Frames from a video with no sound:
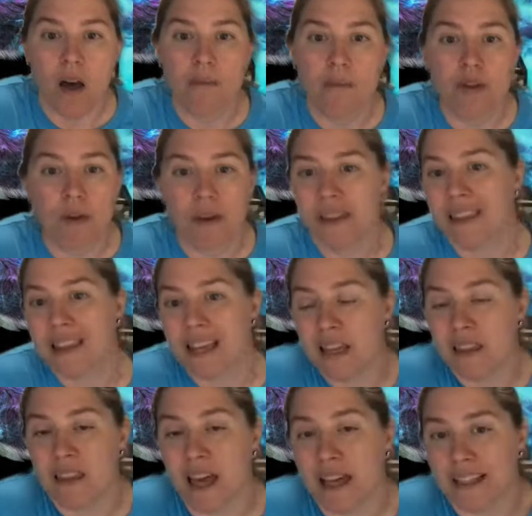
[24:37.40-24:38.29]
So I
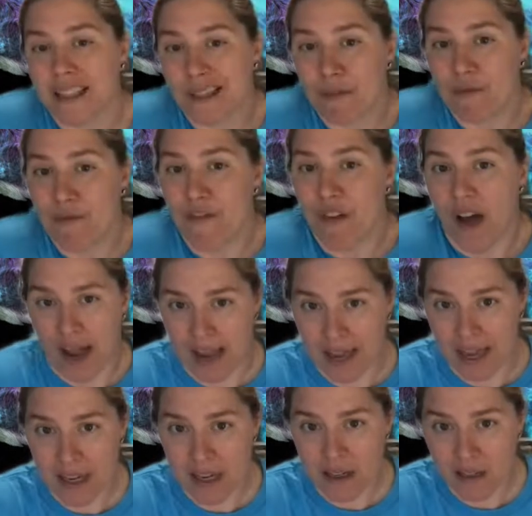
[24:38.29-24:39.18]
think that's
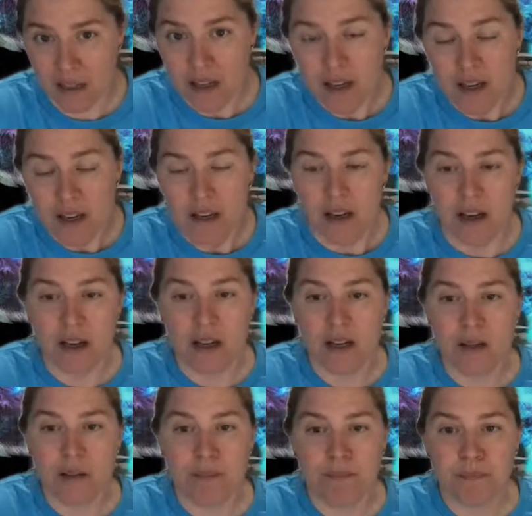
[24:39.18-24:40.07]
fine
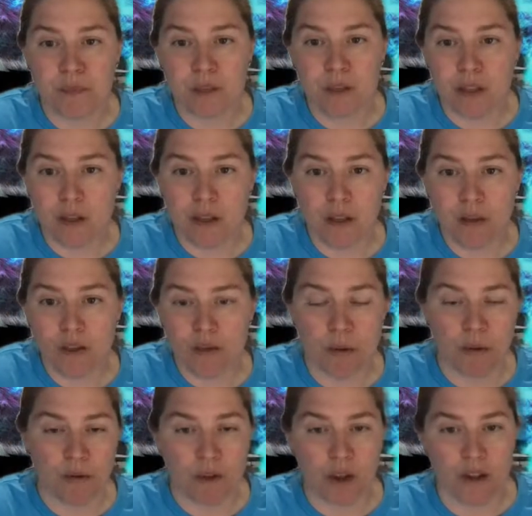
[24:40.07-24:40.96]
to use
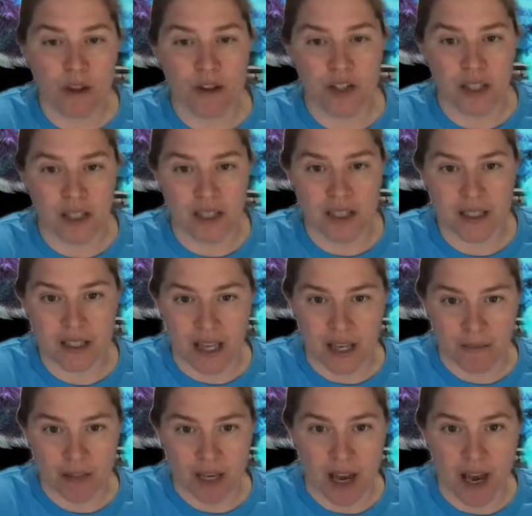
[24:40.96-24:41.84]
both colors at the
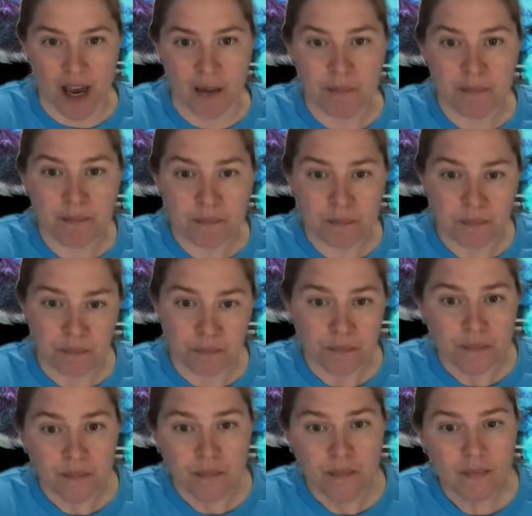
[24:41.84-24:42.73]
same time.
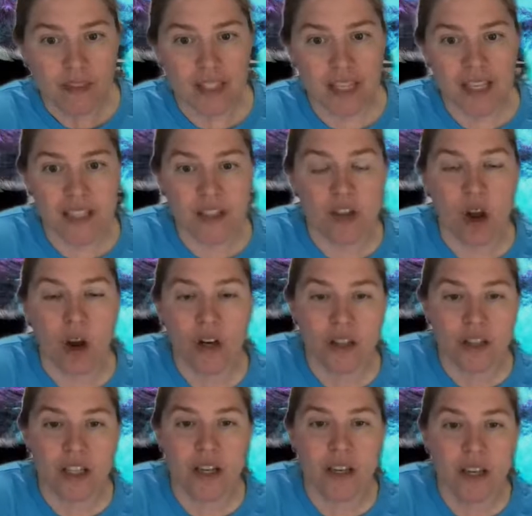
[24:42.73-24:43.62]
It's
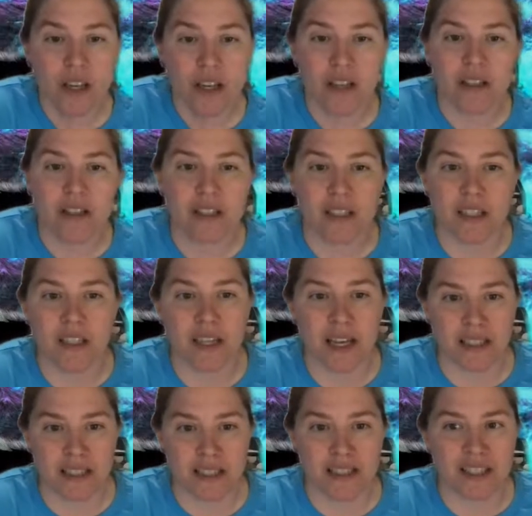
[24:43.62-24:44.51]
hard to
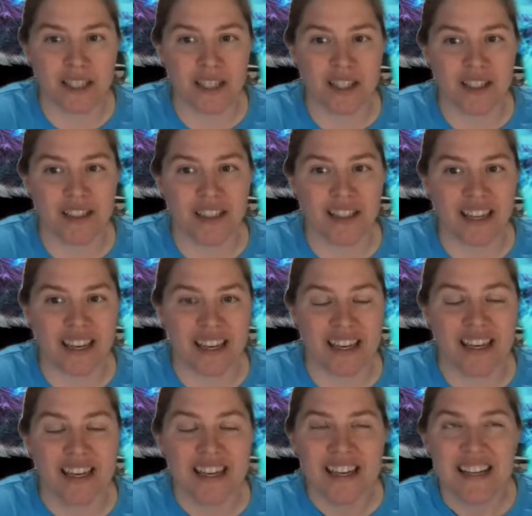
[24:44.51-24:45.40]

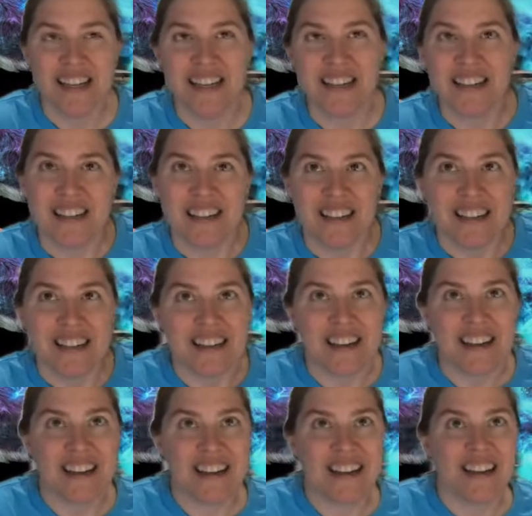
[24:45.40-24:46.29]
necessarily
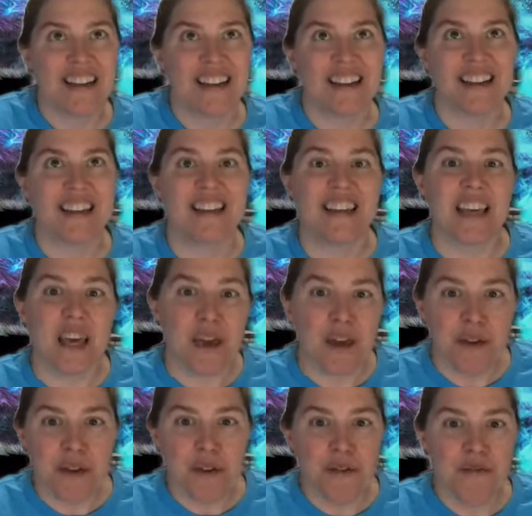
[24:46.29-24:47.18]

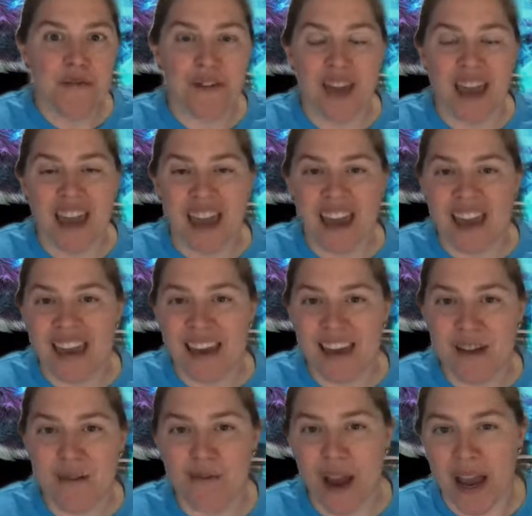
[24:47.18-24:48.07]
give
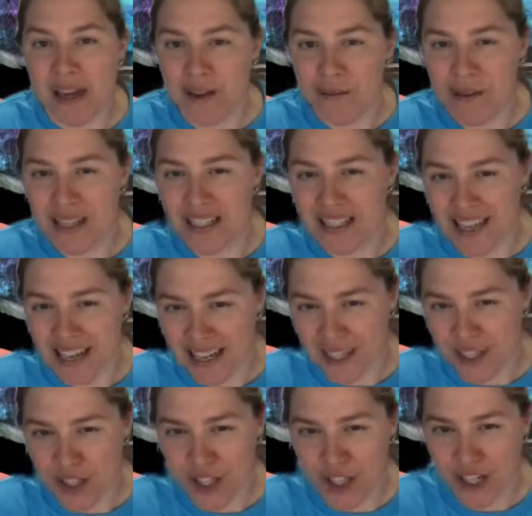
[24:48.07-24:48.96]
a
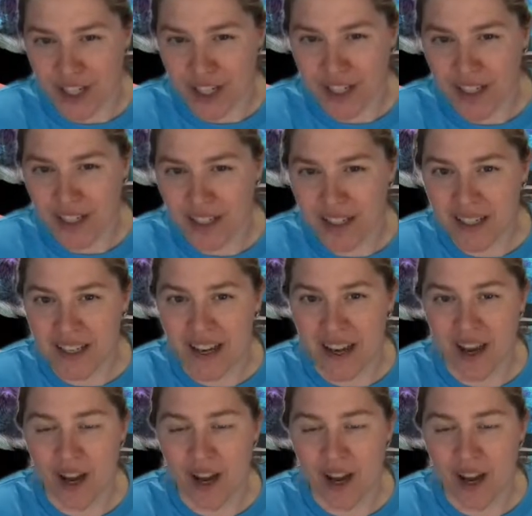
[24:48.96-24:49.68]
recommendation